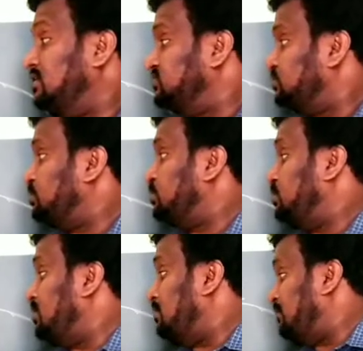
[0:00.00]

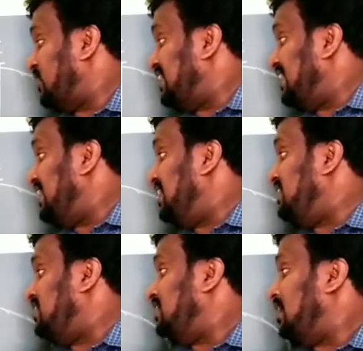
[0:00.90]
So
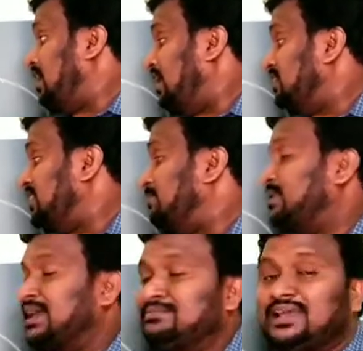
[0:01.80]
finally all the
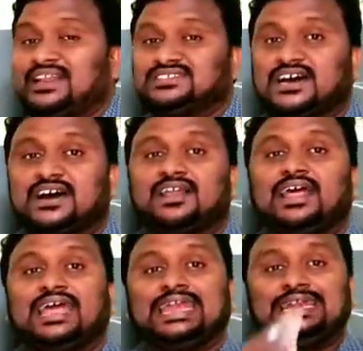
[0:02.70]
plumb lines
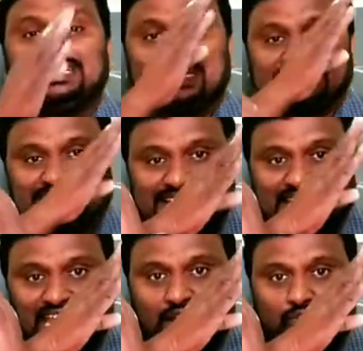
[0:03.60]
are
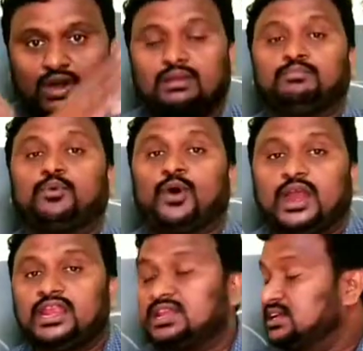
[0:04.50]
intersect at one
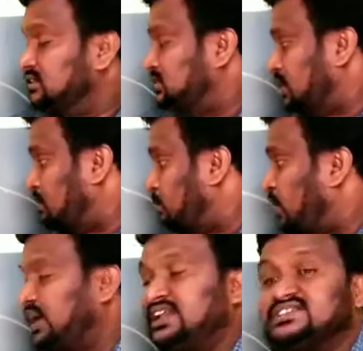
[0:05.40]
point. That
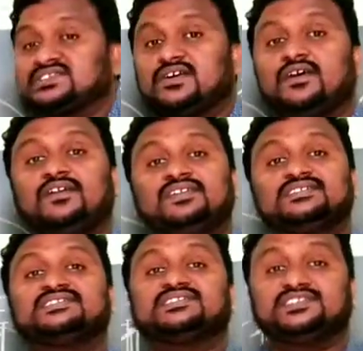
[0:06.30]
point is
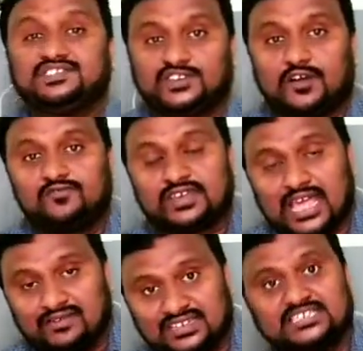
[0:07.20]
called center of
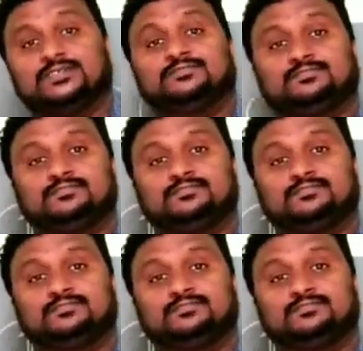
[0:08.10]
gravity.